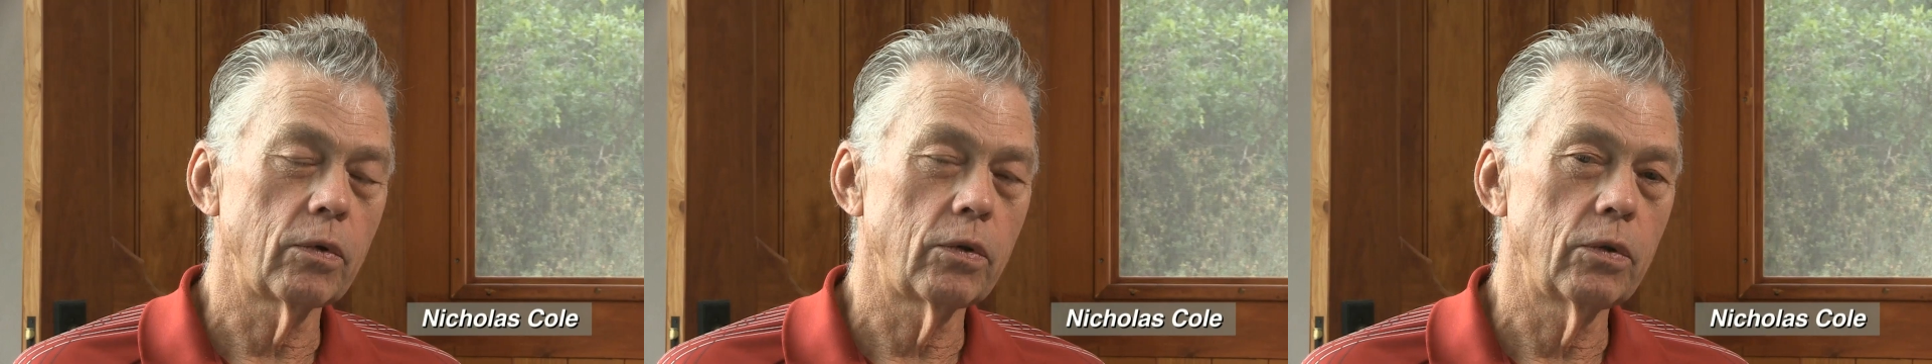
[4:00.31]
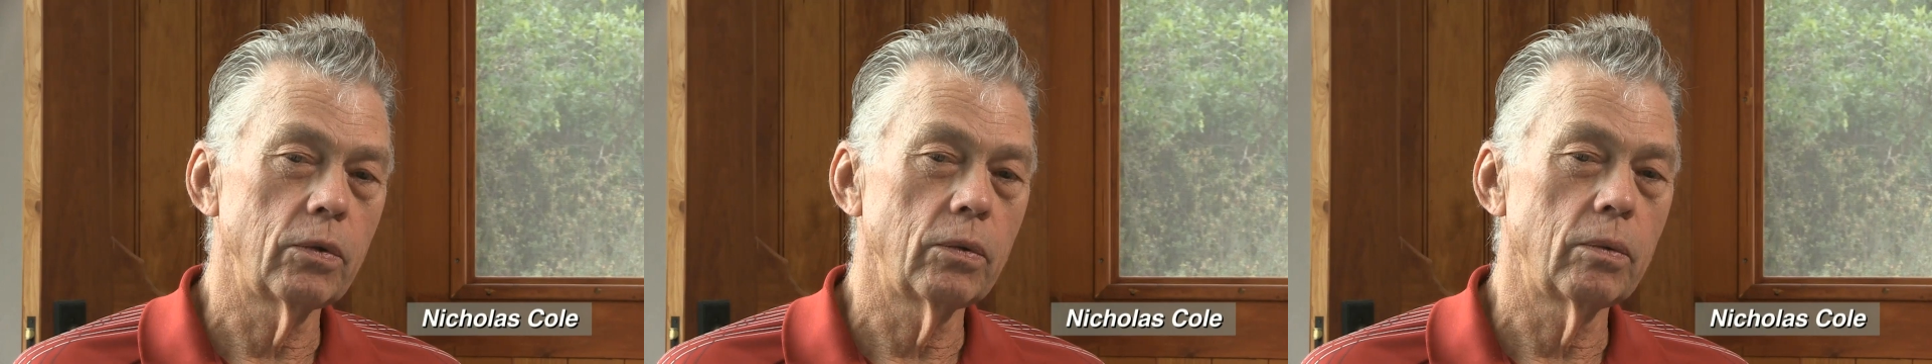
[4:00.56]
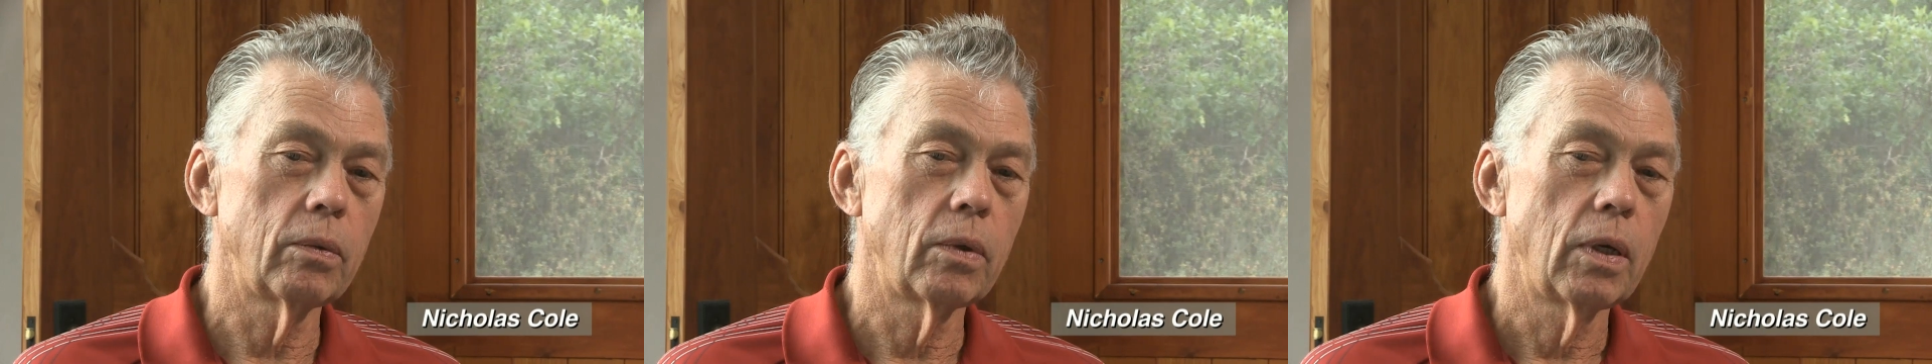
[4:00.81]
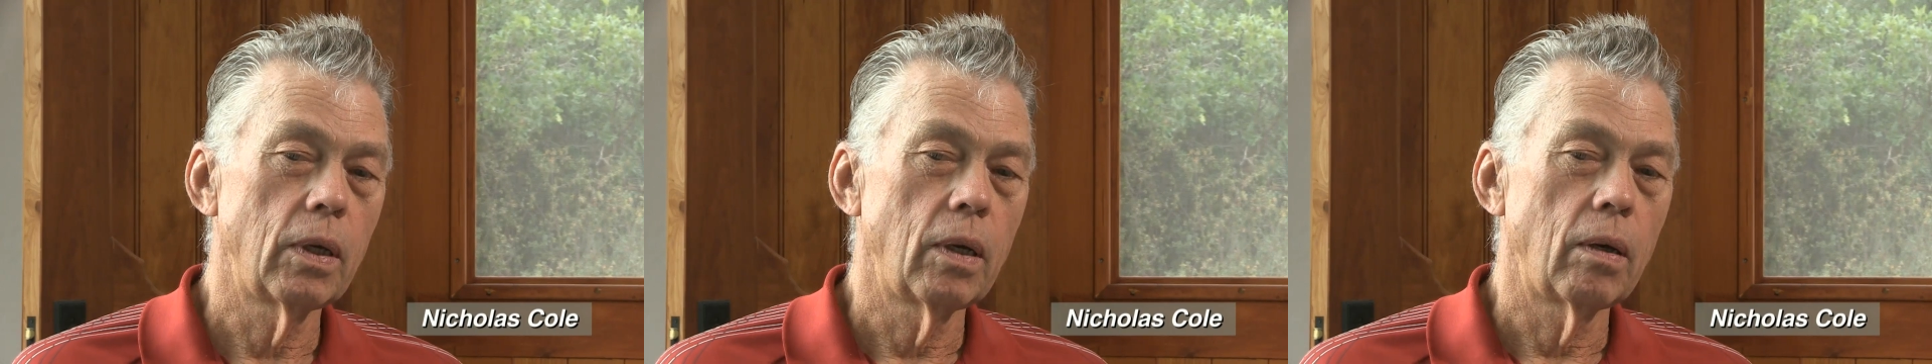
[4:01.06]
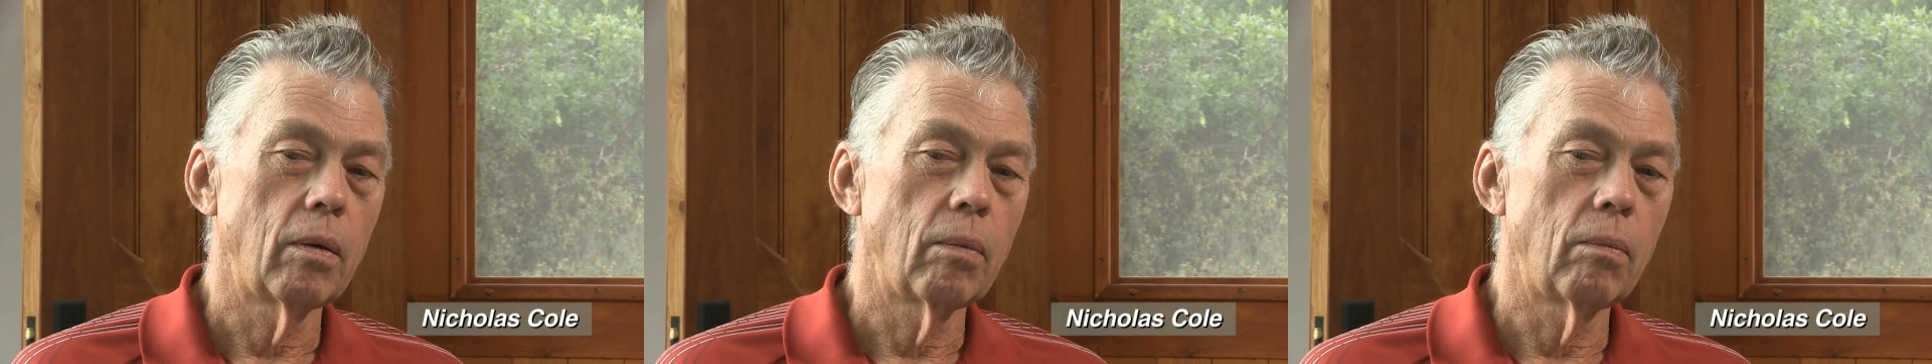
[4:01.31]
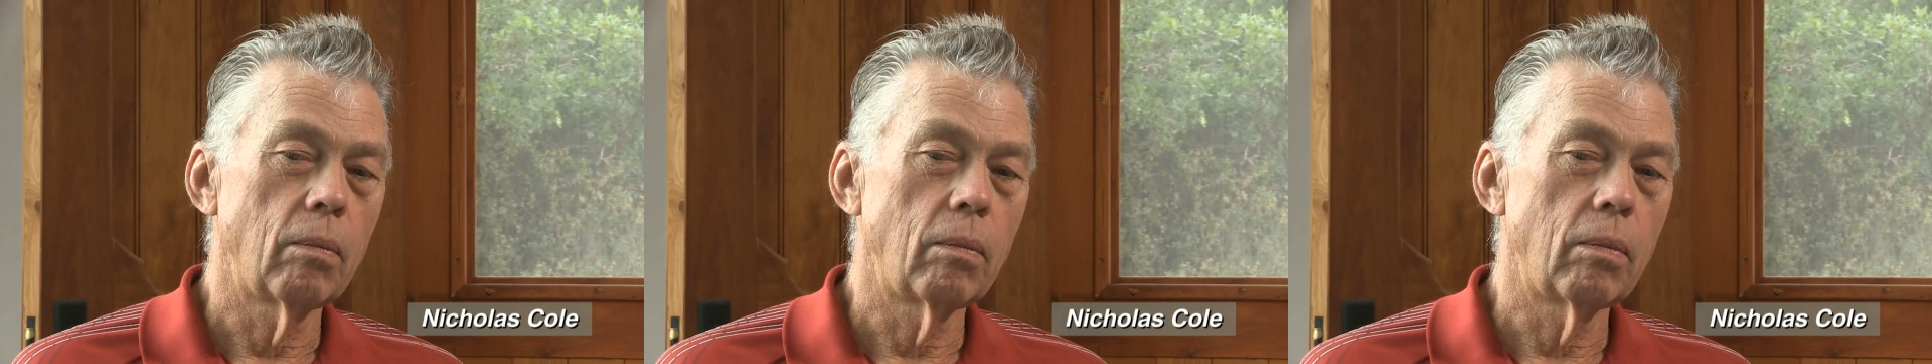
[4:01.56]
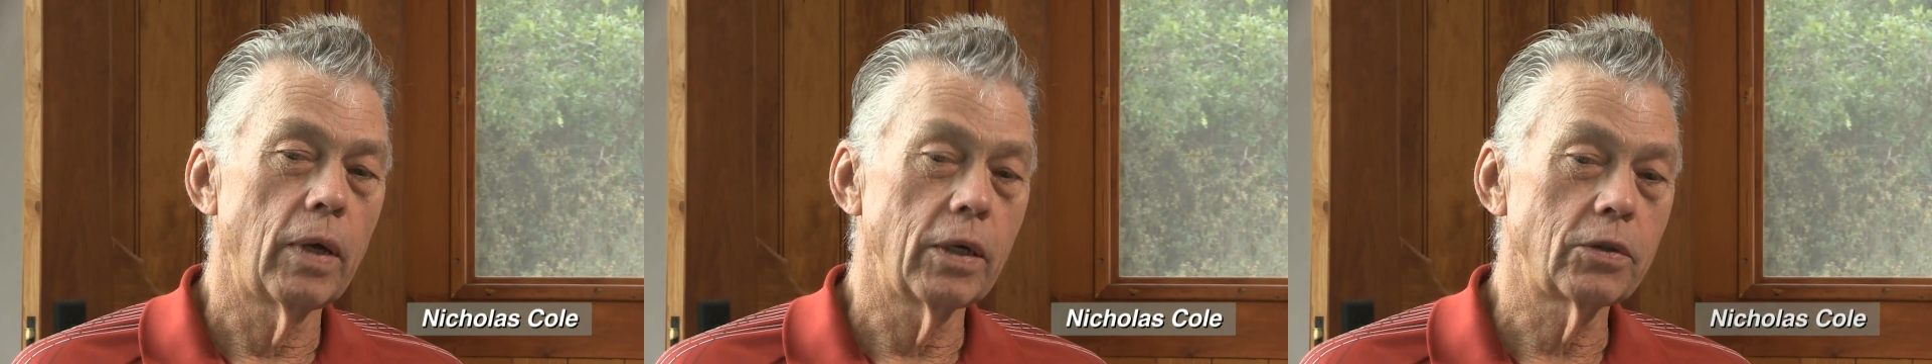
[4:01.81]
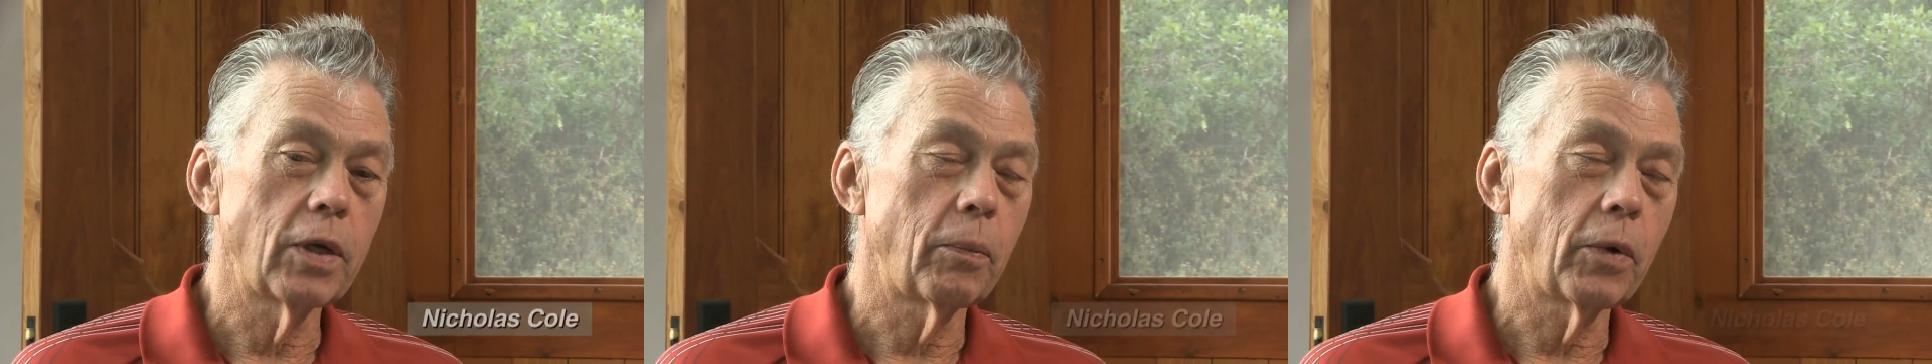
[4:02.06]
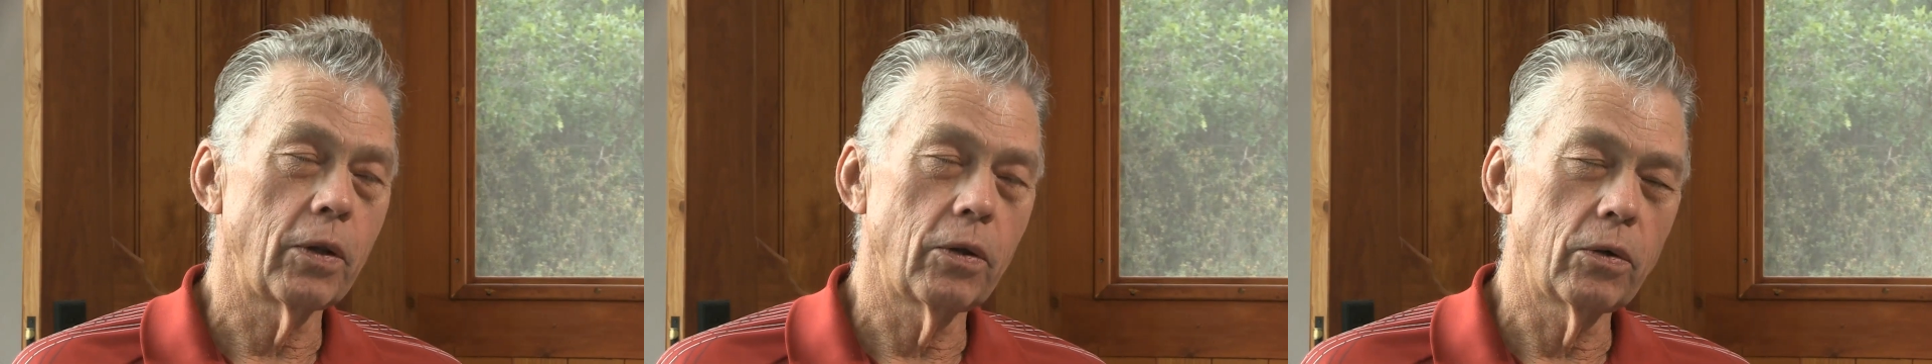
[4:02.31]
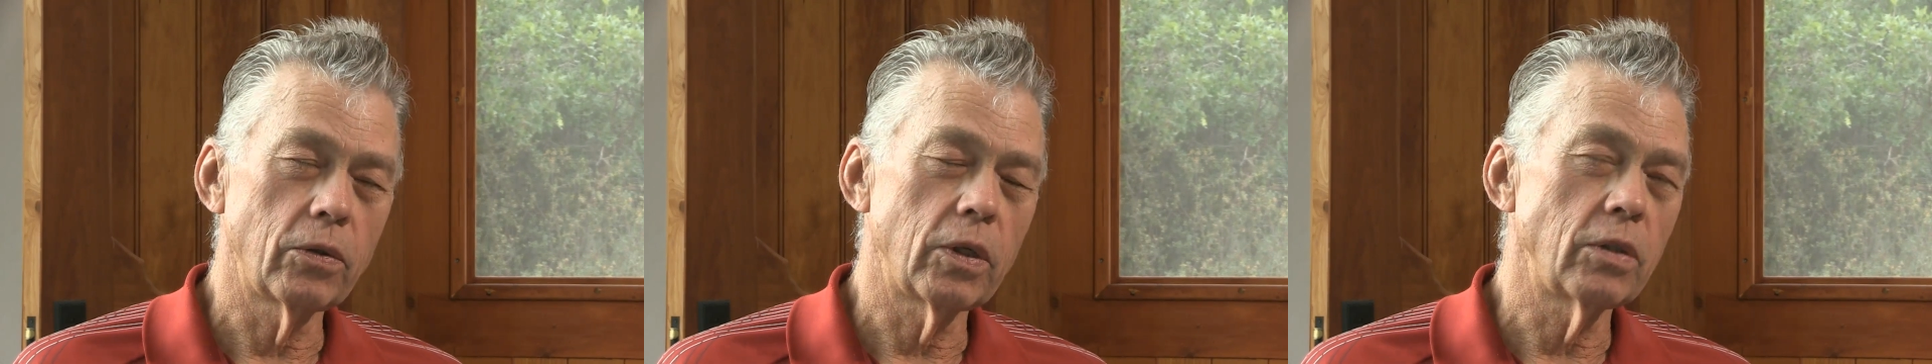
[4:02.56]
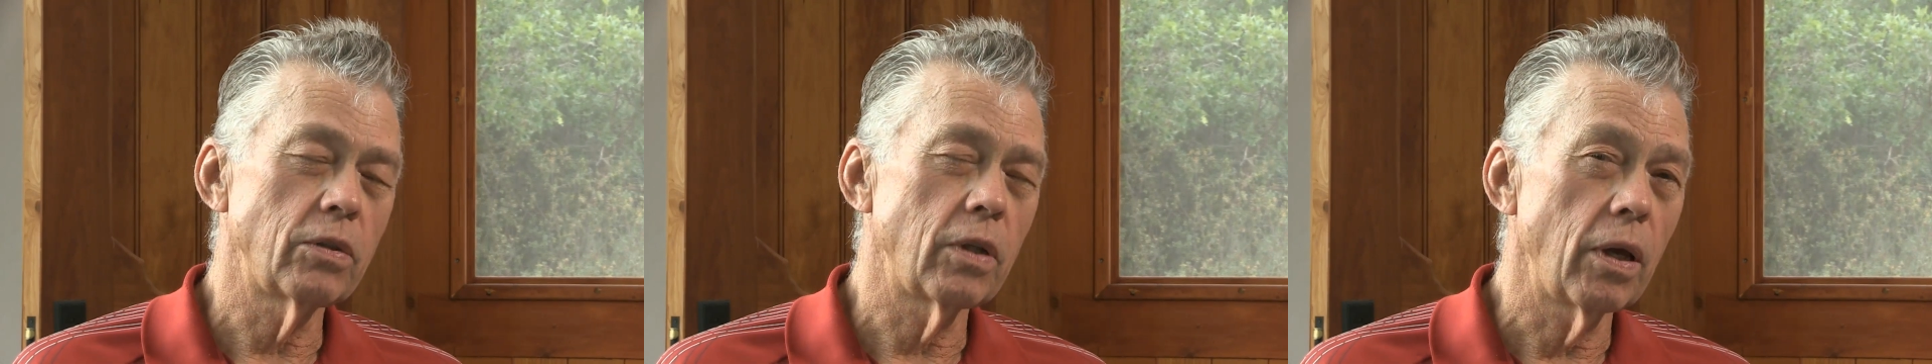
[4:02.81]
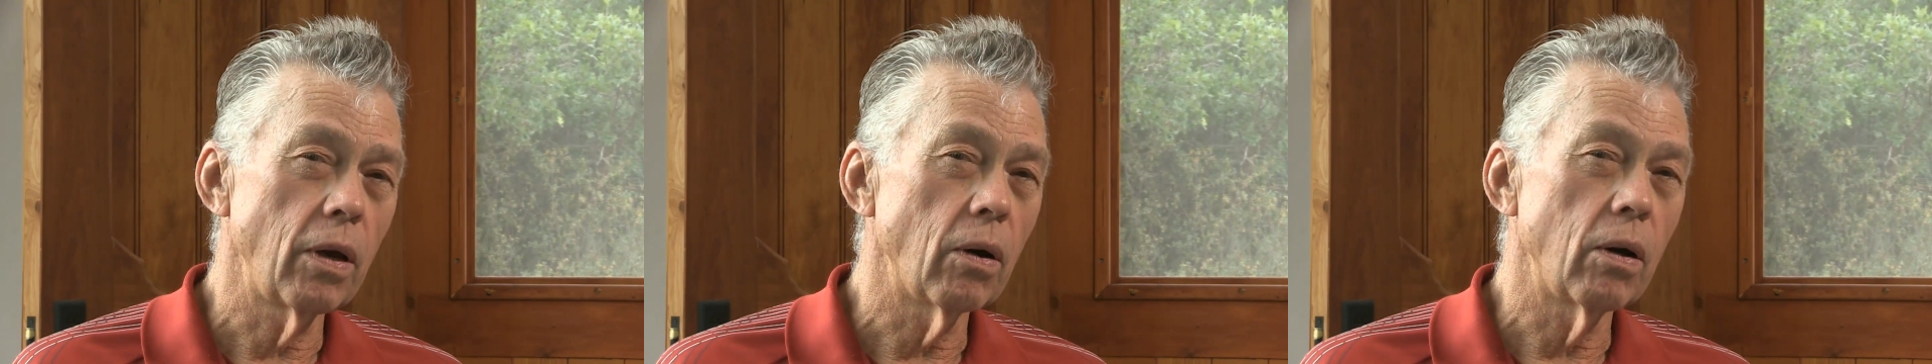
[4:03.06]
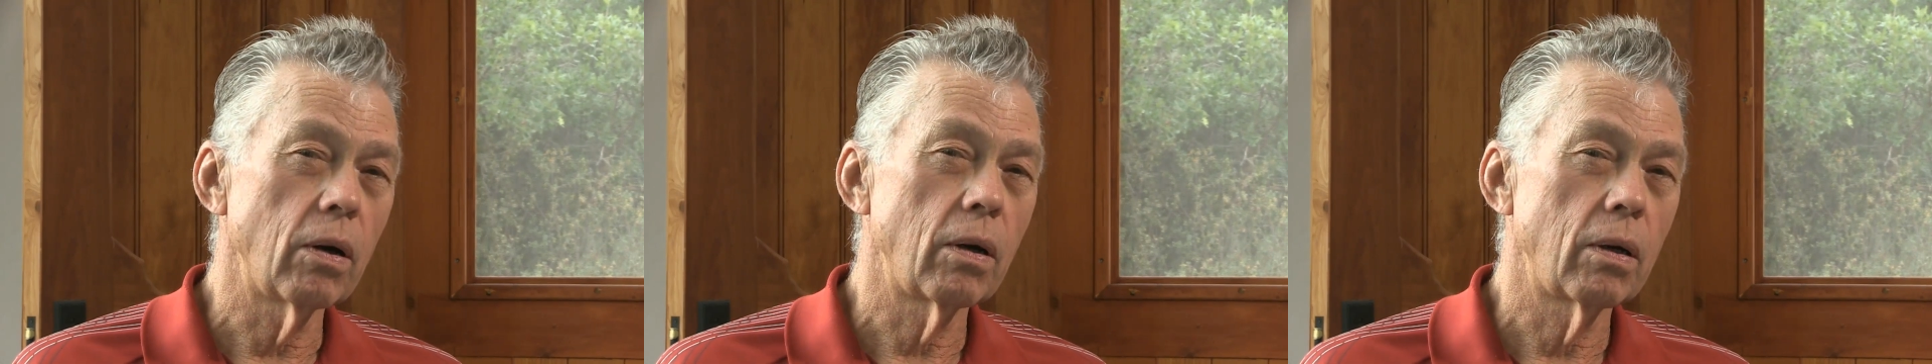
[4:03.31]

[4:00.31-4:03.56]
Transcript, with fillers: to accept others as they are.